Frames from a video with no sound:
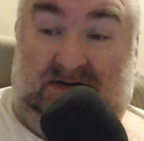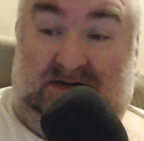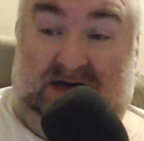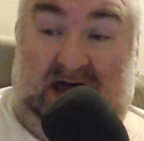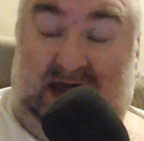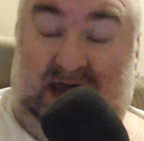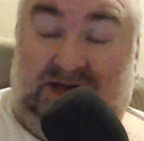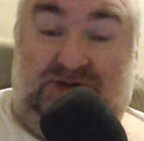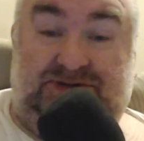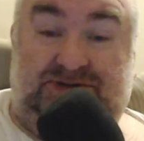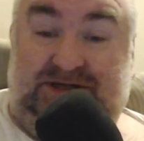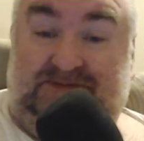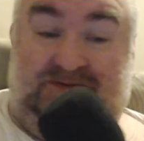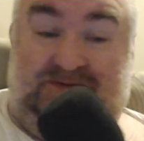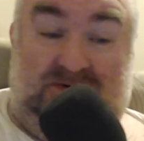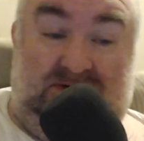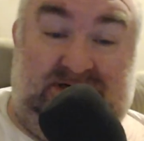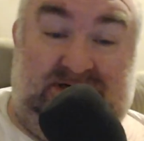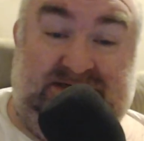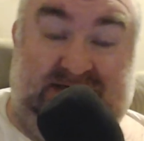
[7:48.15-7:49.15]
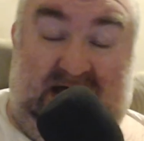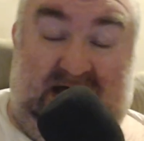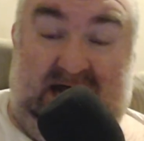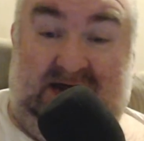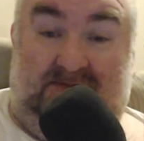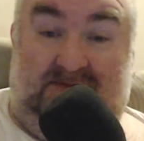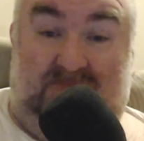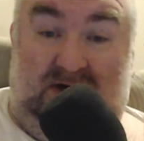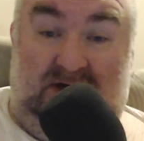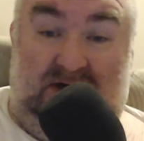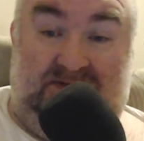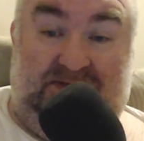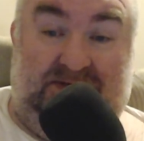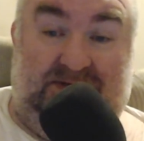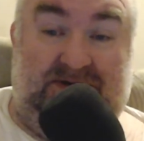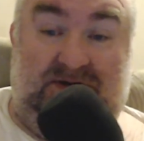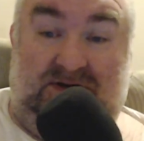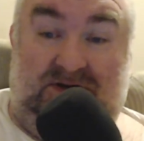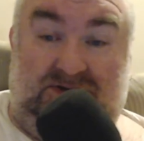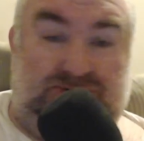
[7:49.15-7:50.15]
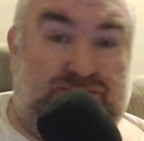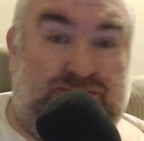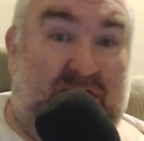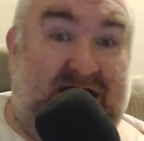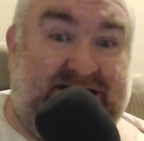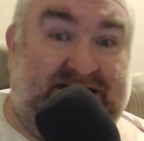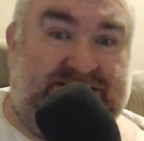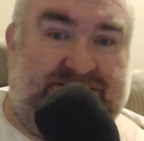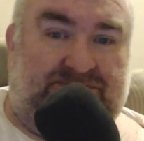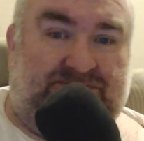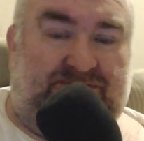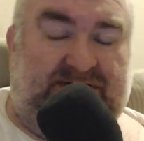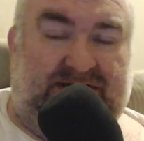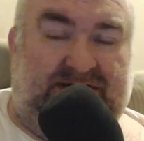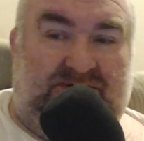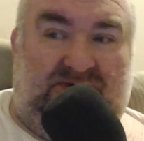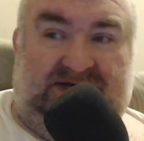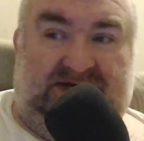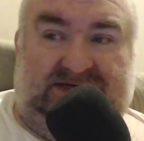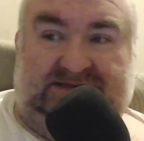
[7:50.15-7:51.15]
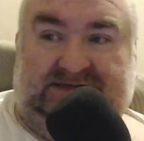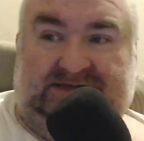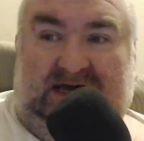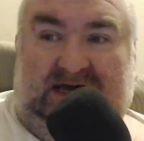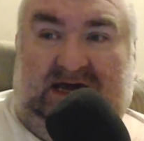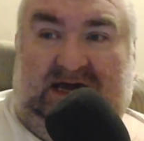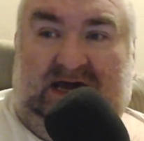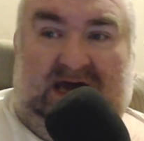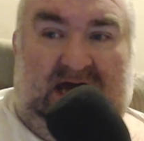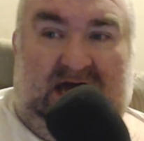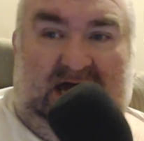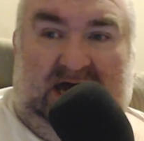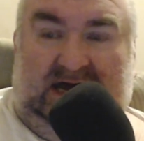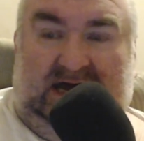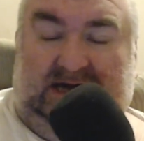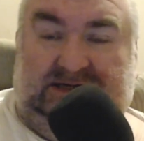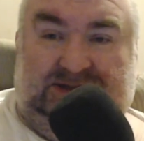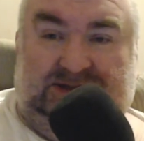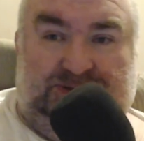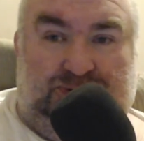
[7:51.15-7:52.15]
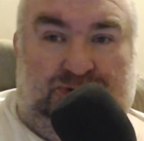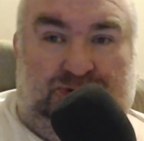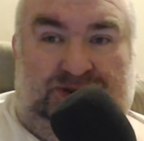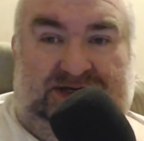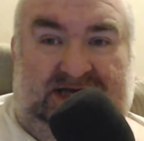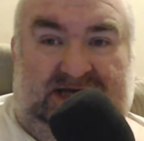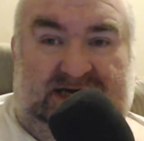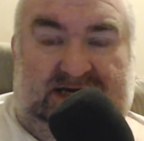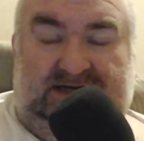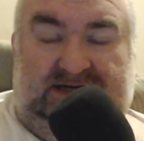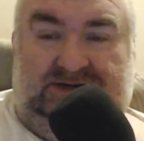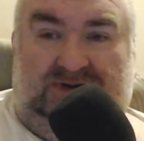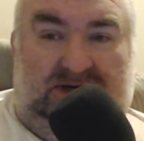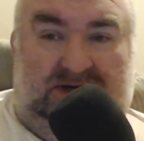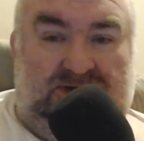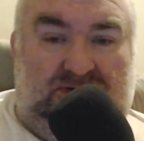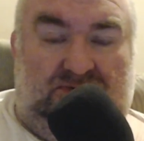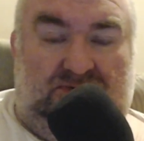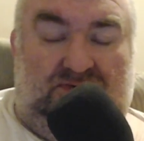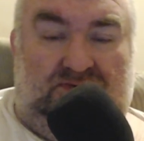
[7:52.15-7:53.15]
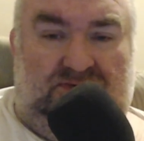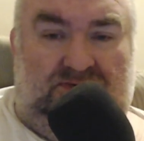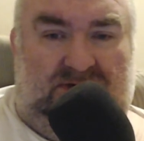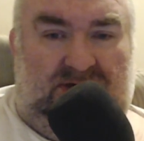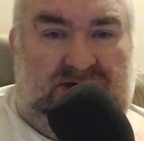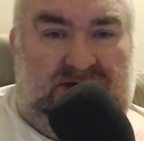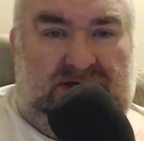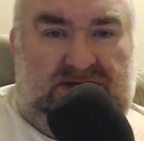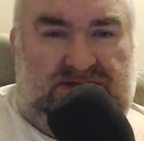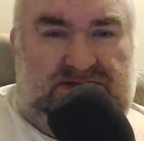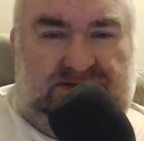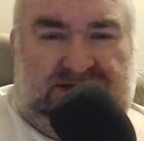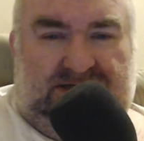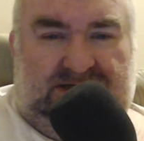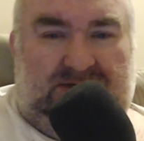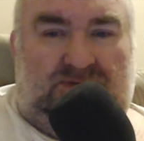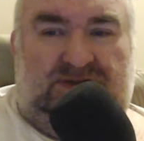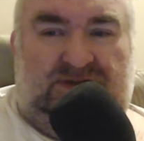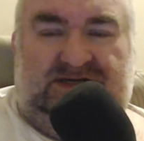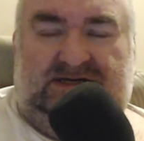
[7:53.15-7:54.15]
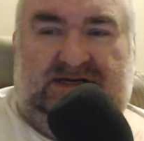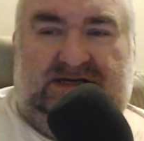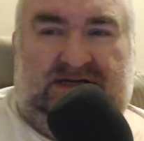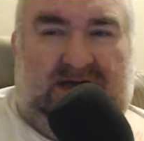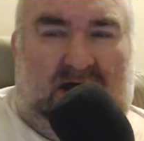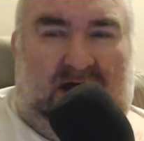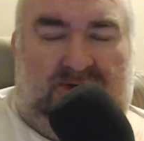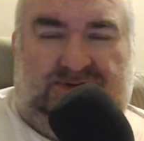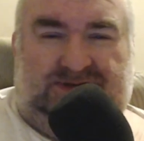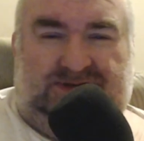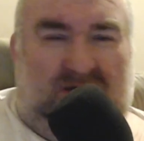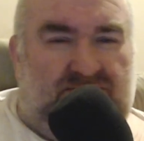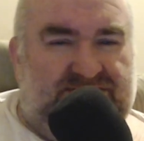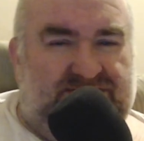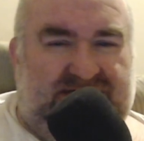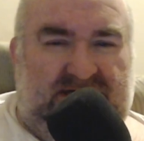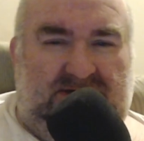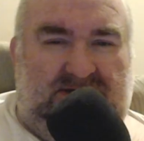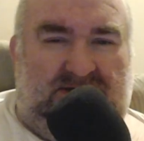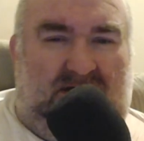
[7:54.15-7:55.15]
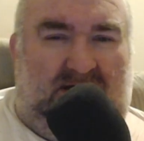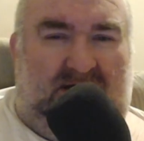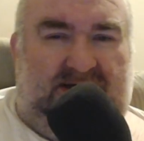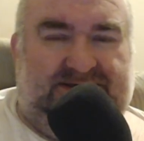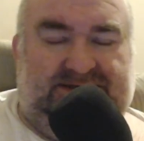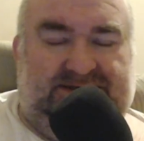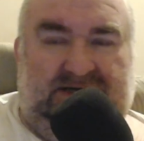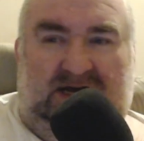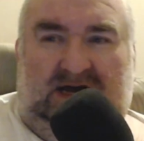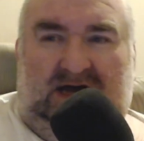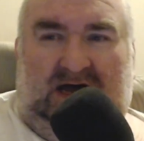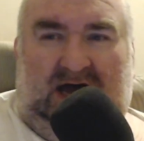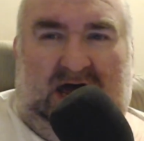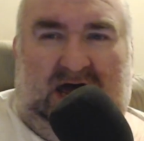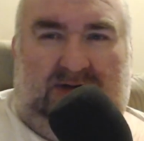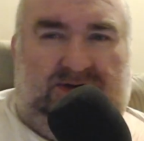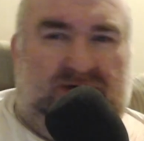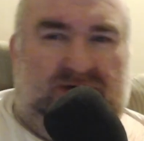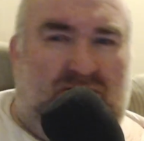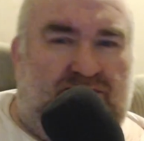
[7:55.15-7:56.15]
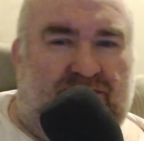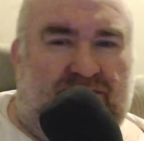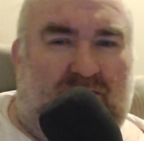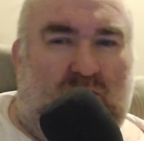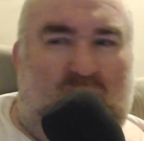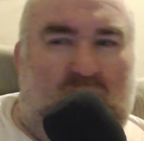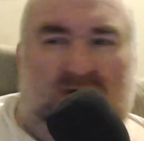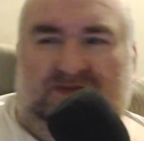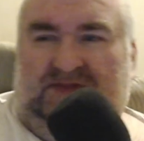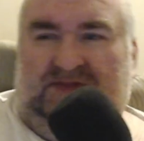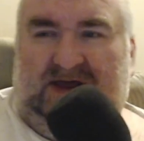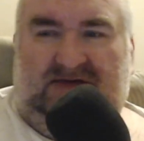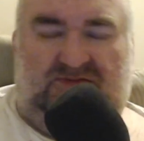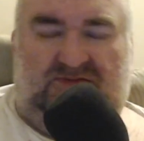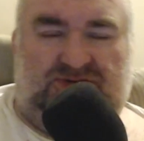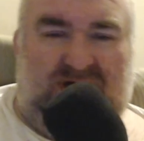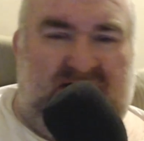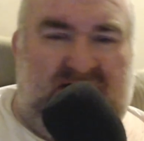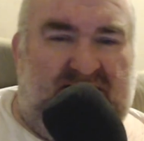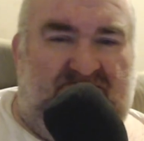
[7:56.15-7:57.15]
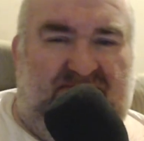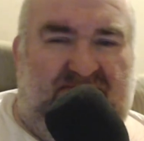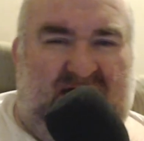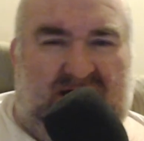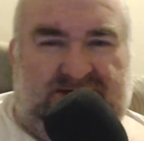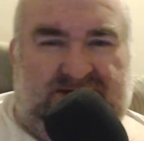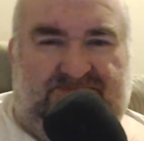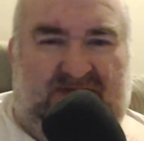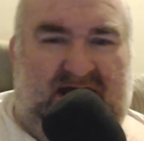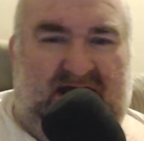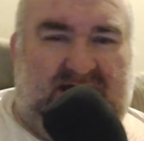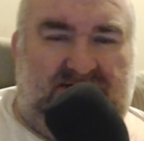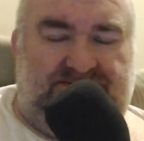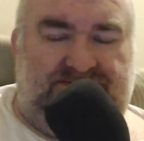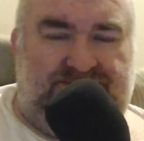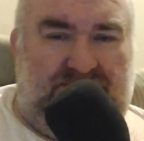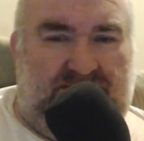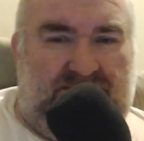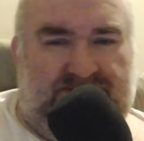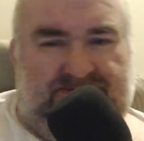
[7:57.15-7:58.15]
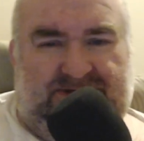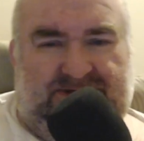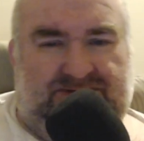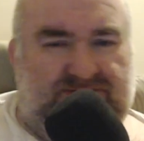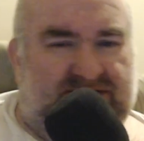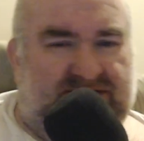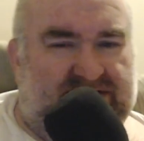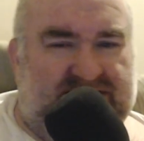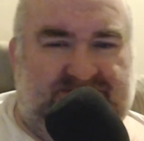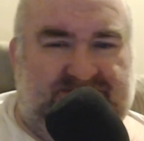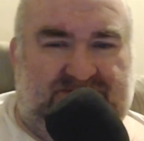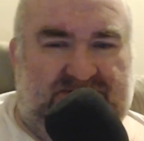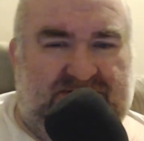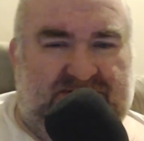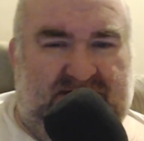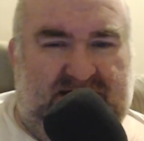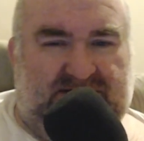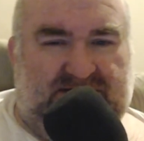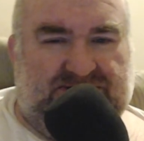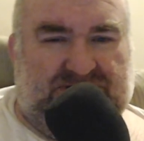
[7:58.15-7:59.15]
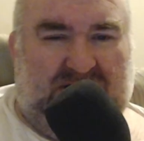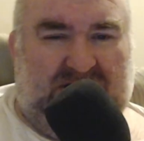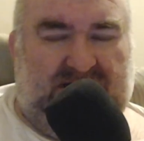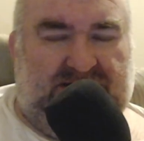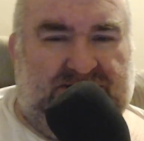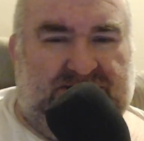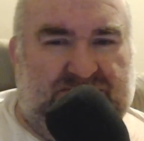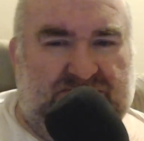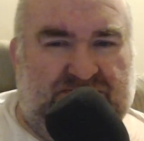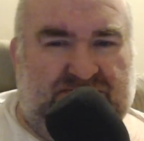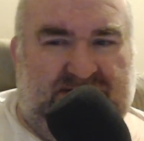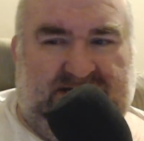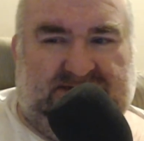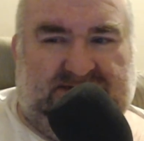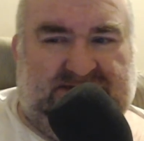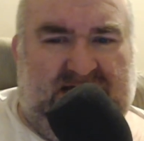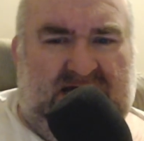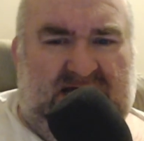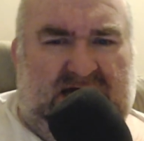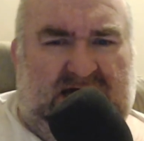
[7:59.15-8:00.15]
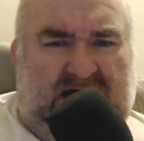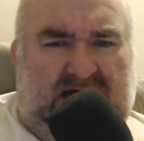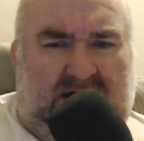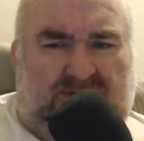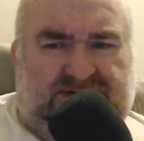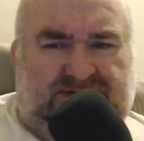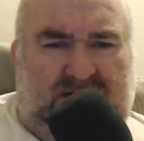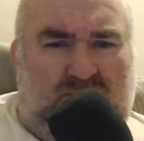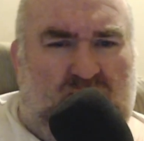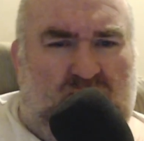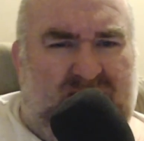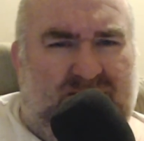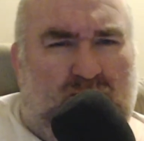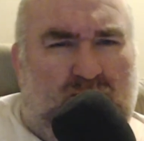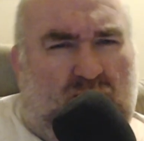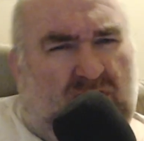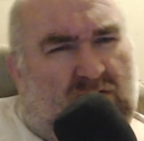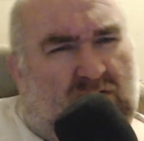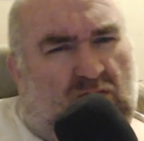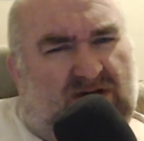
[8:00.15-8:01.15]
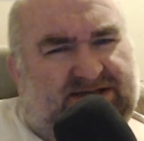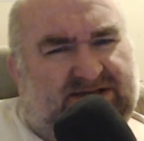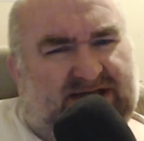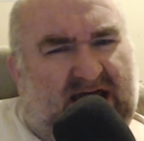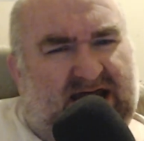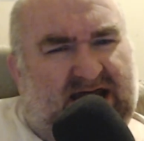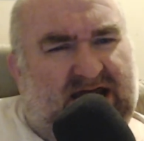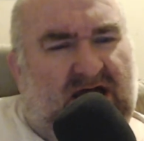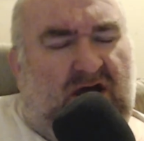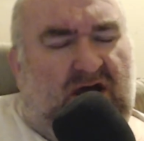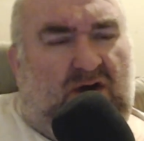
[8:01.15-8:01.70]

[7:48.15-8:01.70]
I used it for an entire month, tried to anyways, and I just couldn't get into it. I couldn't deal with it. I was always getting lost. I would go from one thing trying to bounce back and forth between different things, trying to do things. And I was like, wait, where was I?